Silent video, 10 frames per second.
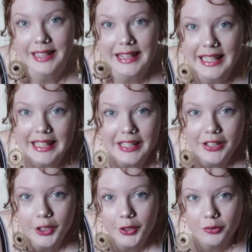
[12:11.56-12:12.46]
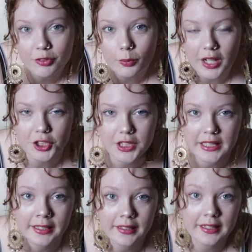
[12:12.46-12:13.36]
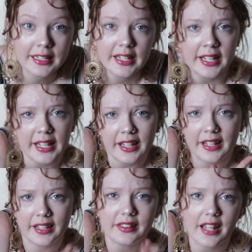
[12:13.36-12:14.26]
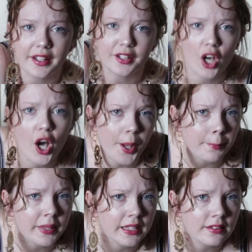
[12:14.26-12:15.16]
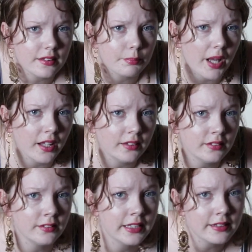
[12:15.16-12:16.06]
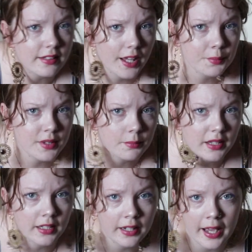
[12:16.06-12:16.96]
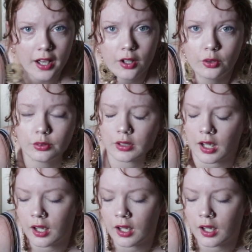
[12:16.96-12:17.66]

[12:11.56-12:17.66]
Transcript: Thank you for watching. Hit that comment button and type something out.